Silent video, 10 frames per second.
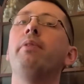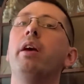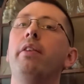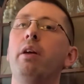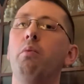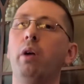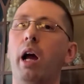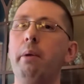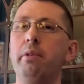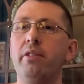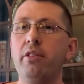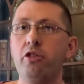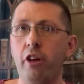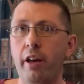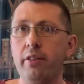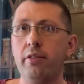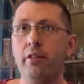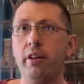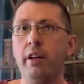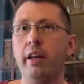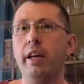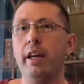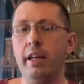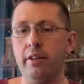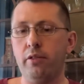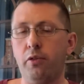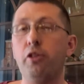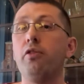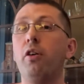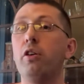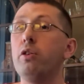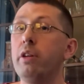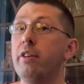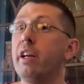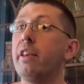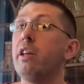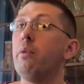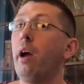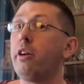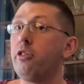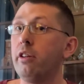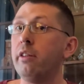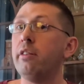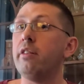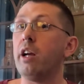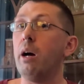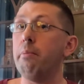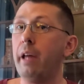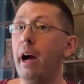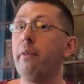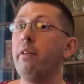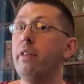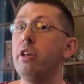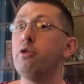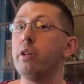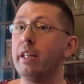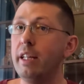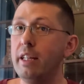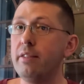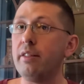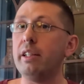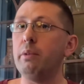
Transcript: then what I would suggest is, first of all, you need to get the erection to come down, and then you can easily